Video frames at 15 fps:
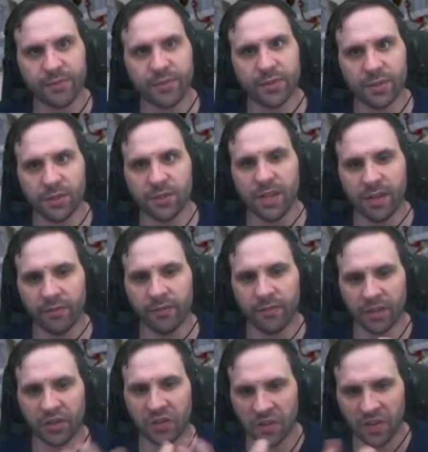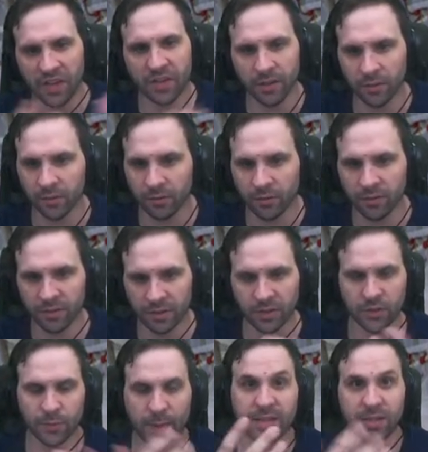for their stuff. They do, they do. Their
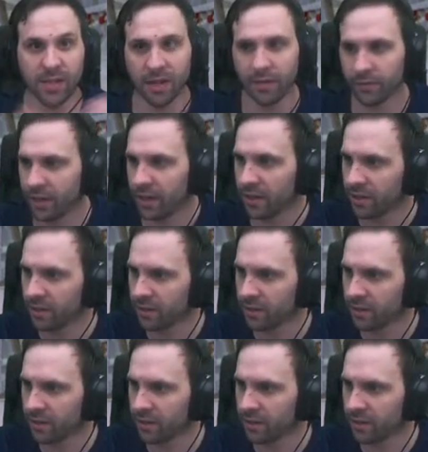space stuff, yeah.